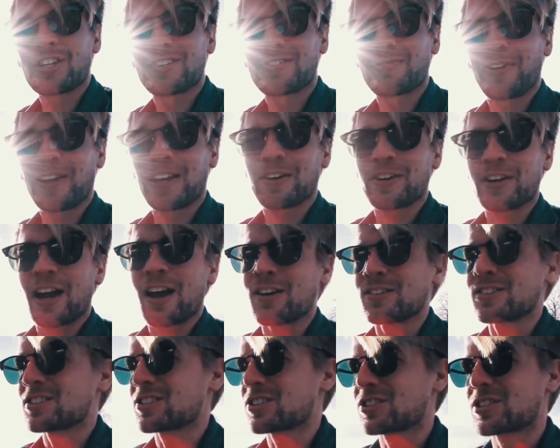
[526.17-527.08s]
just figured
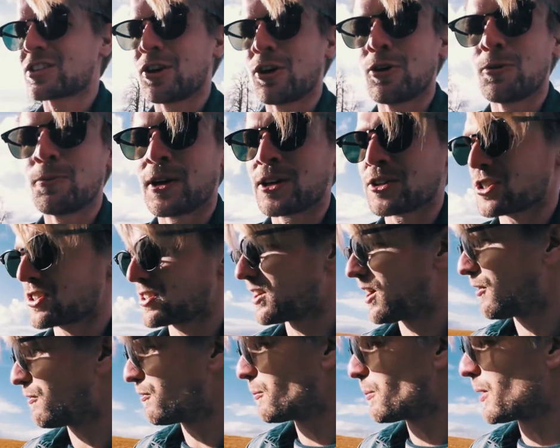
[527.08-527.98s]
out so much
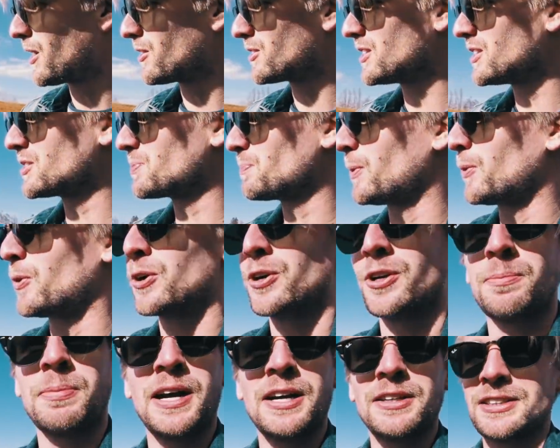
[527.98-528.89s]
stuff about this
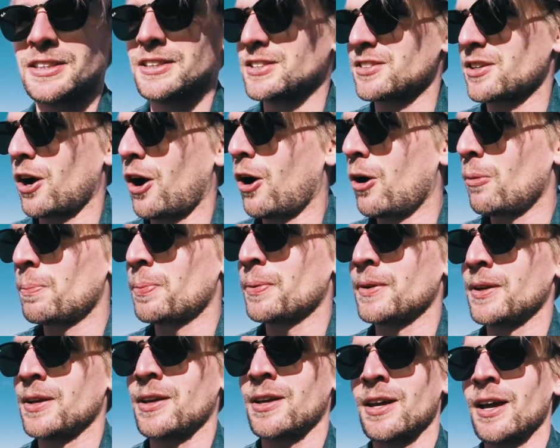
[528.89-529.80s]
board, about this
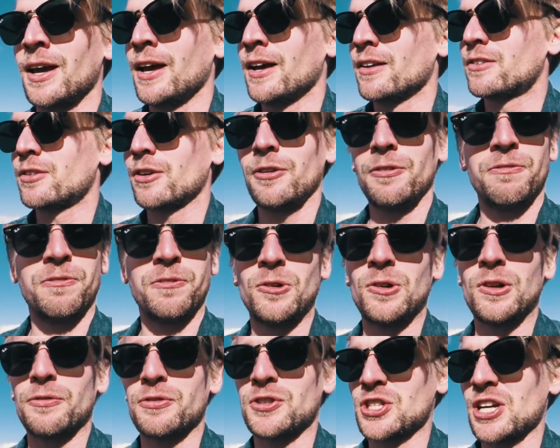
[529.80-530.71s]
company. They're
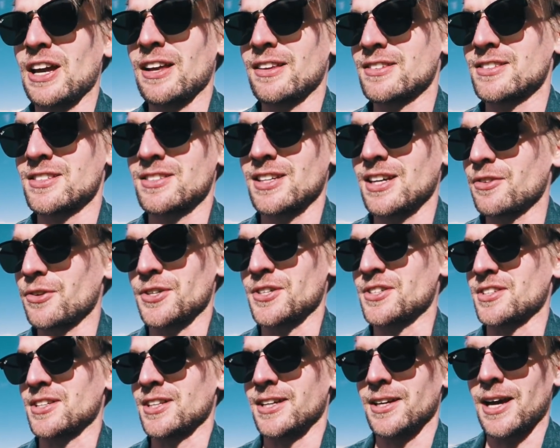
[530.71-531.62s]
full of shit,
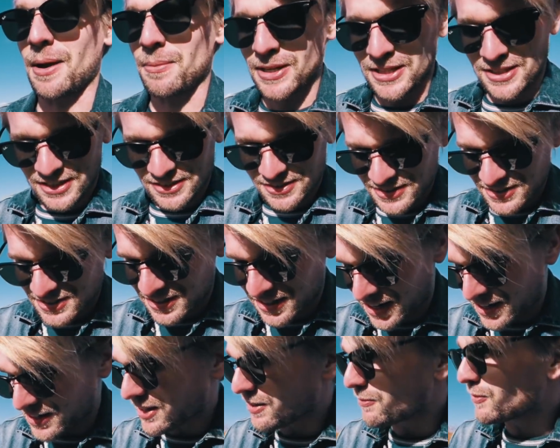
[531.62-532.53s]
seriously. I mean, this is not